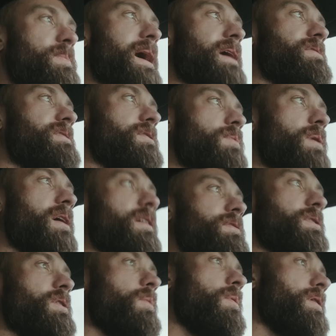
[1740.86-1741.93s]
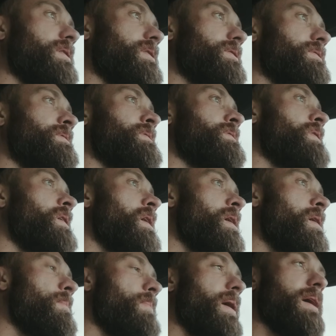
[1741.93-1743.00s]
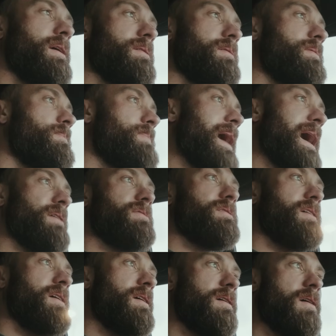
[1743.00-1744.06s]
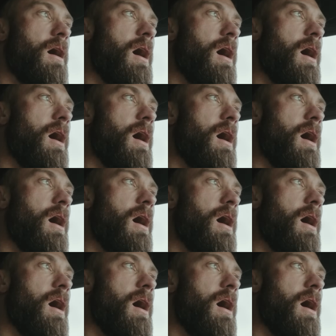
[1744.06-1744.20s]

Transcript: pasta as well if you don't want gluten, but pasta,